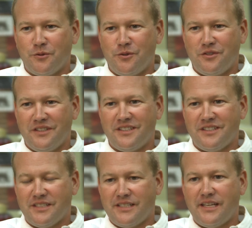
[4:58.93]
We're using this
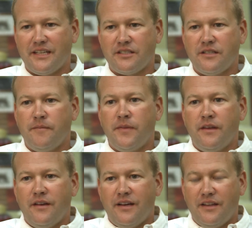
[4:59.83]
as a test.
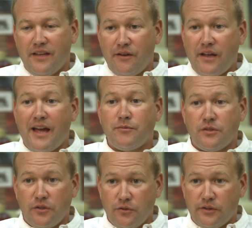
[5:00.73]
And they
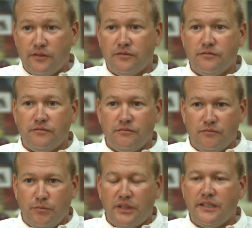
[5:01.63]
absolutely
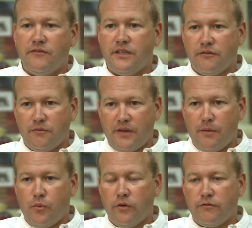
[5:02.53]
believed in it from
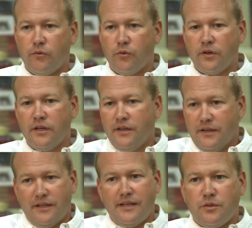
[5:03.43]
that point forward.
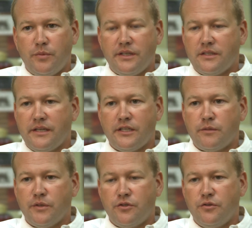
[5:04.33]
And biggest
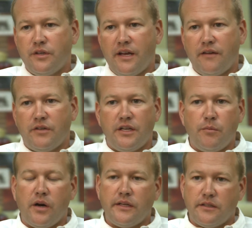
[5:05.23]
testament you can have to
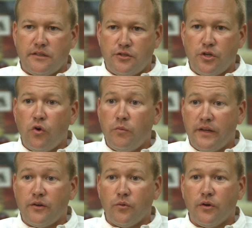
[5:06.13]
anybody, is show them
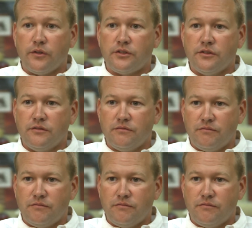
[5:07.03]
that it works.